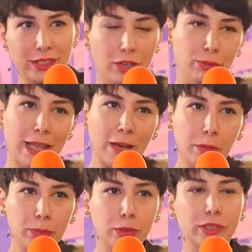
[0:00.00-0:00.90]
instead of black
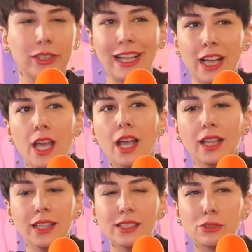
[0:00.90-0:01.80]
people. So like,
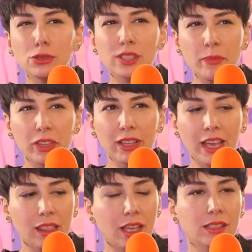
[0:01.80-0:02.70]
let's do something
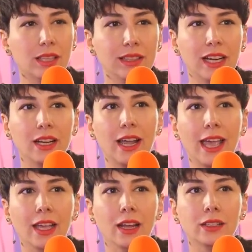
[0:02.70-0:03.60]
like this, and they're going to
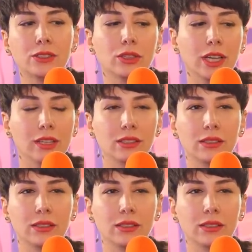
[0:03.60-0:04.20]
hate us, so they're